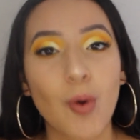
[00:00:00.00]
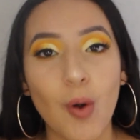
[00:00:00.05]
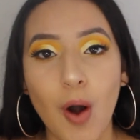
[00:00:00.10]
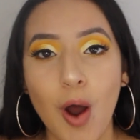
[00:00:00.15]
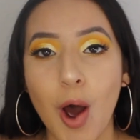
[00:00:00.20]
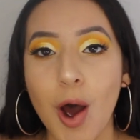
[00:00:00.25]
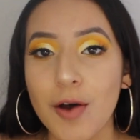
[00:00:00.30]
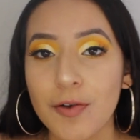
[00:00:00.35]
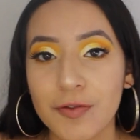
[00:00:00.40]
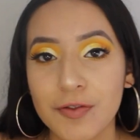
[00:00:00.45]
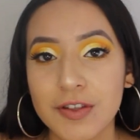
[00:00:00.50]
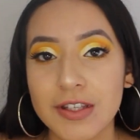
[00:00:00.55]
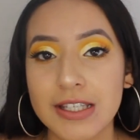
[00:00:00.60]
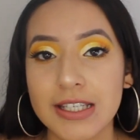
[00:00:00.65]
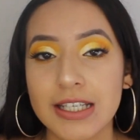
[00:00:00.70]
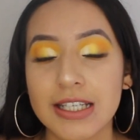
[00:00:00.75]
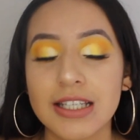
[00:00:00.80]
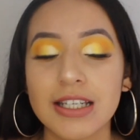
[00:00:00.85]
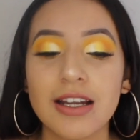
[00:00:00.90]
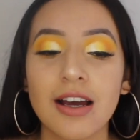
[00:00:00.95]
more
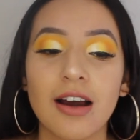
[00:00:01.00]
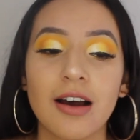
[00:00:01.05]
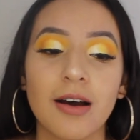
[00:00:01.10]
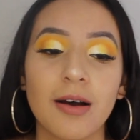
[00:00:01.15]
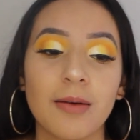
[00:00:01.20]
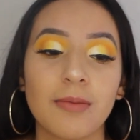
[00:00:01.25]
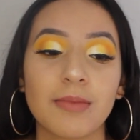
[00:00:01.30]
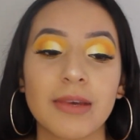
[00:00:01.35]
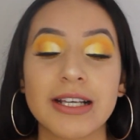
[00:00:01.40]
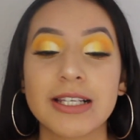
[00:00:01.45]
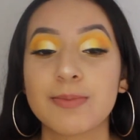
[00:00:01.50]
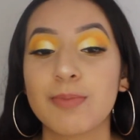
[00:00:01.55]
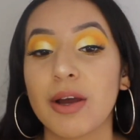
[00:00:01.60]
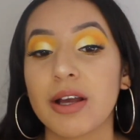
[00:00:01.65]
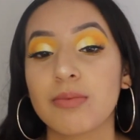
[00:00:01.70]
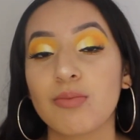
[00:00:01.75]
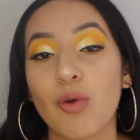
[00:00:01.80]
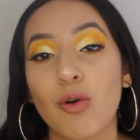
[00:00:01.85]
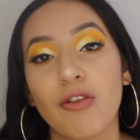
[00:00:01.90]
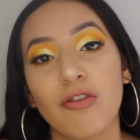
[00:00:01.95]
often.
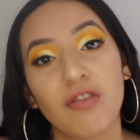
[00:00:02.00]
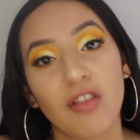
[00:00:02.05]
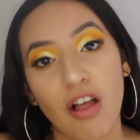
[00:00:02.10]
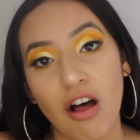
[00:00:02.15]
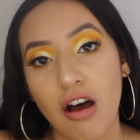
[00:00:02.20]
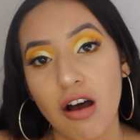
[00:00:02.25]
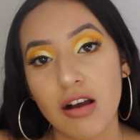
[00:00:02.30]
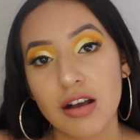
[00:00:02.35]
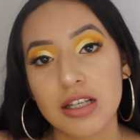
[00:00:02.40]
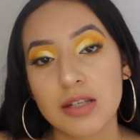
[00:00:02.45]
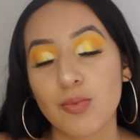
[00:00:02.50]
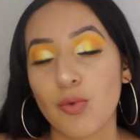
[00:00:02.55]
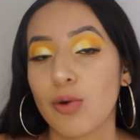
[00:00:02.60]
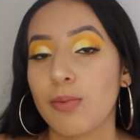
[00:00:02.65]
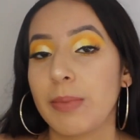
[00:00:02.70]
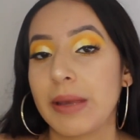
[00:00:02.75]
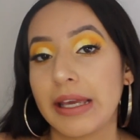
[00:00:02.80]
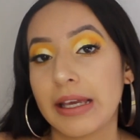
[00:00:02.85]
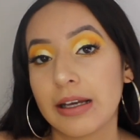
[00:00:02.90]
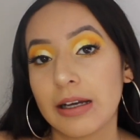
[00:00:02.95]
Expect more vlogs,
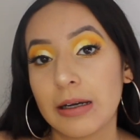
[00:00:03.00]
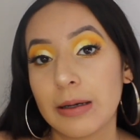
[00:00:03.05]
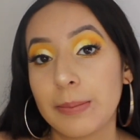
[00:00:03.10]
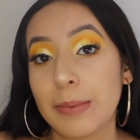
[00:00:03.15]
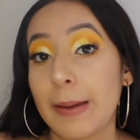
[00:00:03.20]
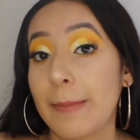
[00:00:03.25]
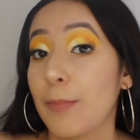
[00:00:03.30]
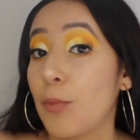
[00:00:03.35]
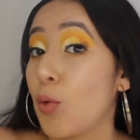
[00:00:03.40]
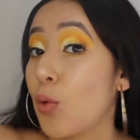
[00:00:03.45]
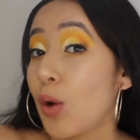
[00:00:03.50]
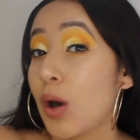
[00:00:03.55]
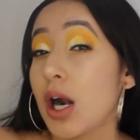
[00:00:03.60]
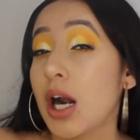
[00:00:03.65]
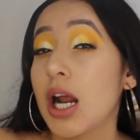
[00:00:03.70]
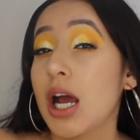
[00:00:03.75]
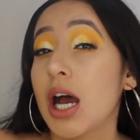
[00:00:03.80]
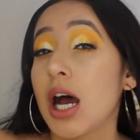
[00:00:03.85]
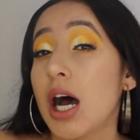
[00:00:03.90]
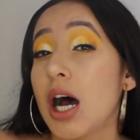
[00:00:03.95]
more makeup, and
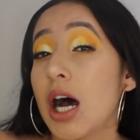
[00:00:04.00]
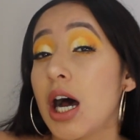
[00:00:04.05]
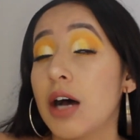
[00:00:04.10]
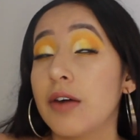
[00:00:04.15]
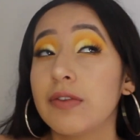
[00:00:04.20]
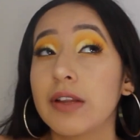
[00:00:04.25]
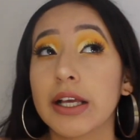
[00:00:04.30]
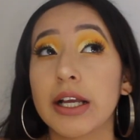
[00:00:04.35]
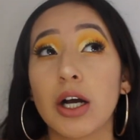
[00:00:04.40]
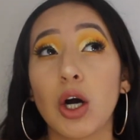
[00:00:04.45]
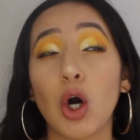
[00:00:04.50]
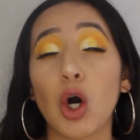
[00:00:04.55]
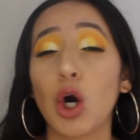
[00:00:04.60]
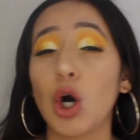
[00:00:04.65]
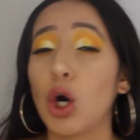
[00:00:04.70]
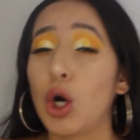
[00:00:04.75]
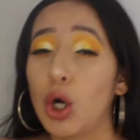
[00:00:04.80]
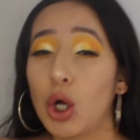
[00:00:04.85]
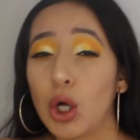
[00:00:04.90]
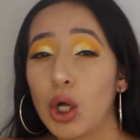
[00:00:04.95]
more of like a
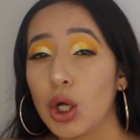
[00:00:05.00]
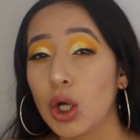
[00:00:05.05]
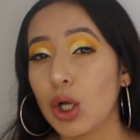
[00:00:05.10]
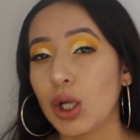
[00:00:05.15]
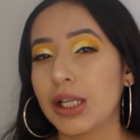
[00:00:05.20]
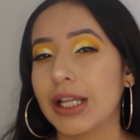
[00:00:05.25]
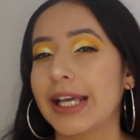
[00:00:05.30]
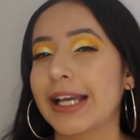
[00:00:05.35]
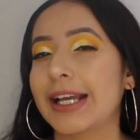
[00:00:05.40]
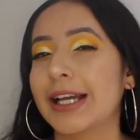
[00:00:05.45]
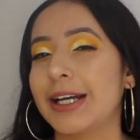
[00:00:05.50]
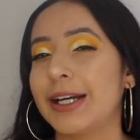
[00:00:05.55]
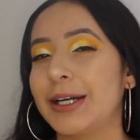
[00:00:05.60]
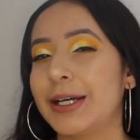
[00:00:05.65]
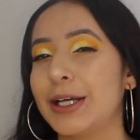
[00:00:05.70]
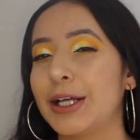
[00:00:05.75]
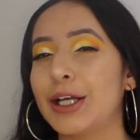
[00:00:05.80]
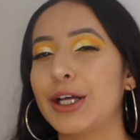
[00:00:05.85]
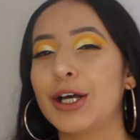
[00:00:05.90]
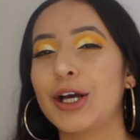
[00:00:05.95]
haul, like
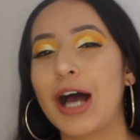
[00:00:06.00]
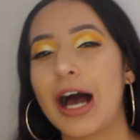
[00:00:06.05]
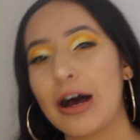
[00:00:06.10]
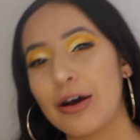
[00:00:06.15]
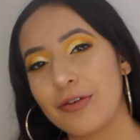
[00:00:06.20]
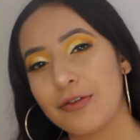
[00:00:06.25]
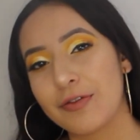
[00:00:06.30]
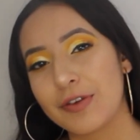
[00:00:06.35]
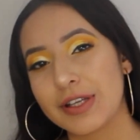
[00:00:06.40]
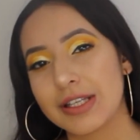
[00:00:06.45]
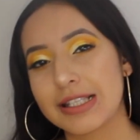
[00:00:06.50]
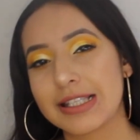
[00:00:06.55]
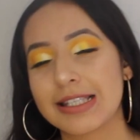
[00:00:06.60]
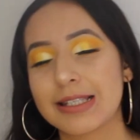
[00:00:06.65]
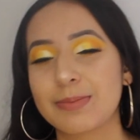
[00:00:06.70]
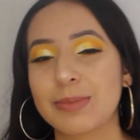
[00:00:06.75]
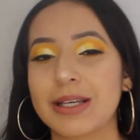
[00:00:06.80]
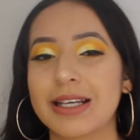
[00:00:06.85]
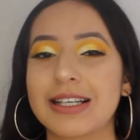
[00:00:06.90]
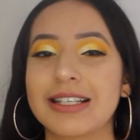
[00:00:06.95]
outfits,
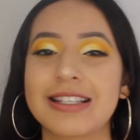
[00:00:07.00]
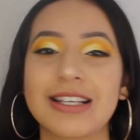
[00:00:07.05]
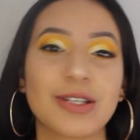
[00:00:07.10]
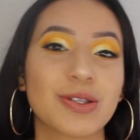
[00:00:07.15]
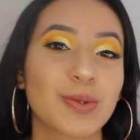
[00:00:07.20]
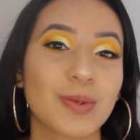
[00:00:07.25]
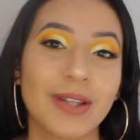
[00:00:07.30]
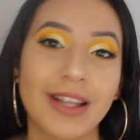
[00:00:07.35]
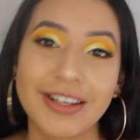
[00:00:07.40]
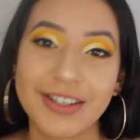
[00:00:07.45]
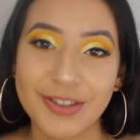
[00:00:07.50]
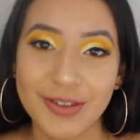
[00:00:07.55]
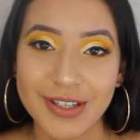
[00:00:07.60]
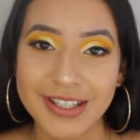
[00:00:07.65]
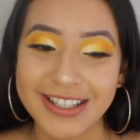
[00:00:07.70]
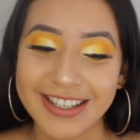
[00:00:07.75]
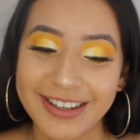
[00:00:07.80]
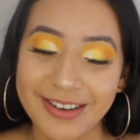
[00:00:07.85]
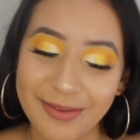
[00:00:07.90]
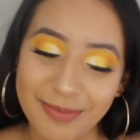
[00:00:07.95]
because I do like
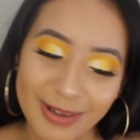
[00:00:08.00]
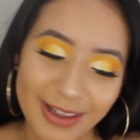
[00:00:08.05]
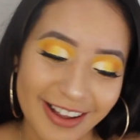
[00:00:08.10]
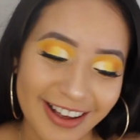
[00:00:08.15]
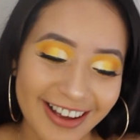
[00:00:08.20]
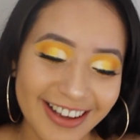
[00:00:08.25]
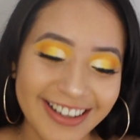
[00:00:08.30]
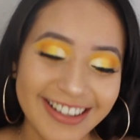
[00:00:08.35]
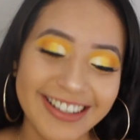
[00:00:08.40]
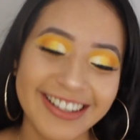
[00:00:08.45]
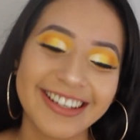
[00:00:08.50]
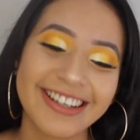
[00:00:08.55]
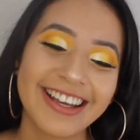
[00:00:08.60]
dressing up a lot.